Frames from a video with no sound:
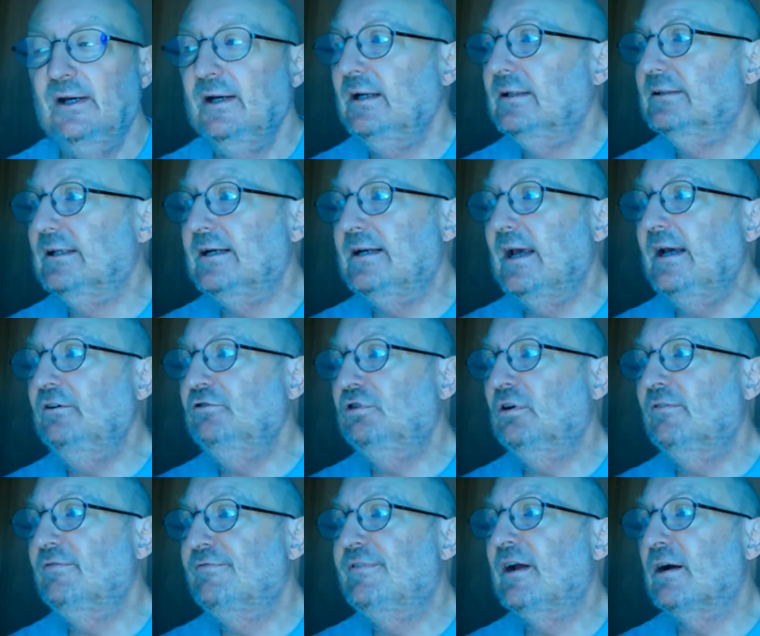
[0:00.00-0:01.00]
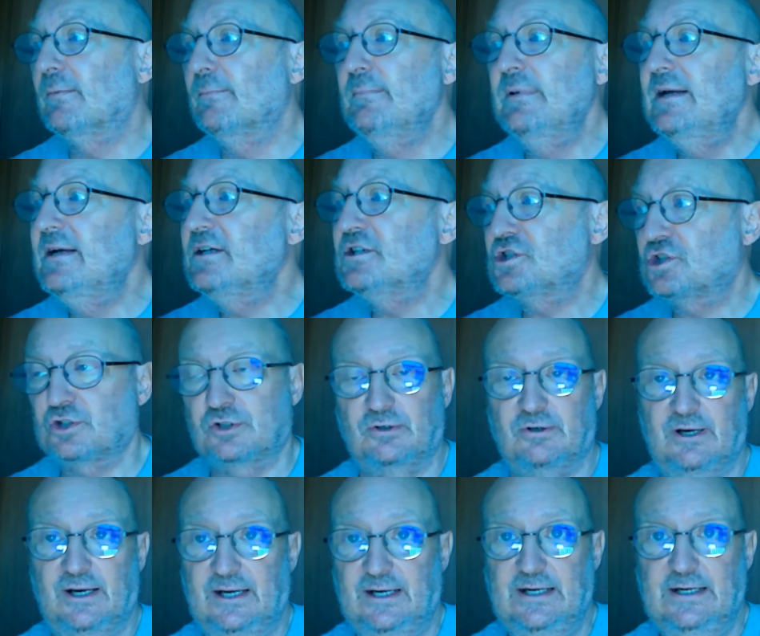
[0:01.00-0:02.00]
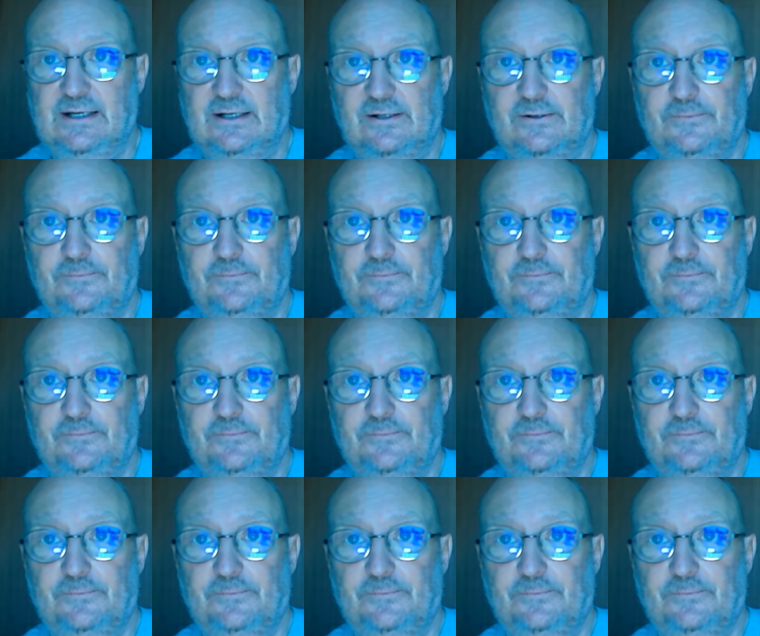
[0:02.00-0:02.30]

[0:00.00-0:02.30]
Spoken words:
In the days of their ministry,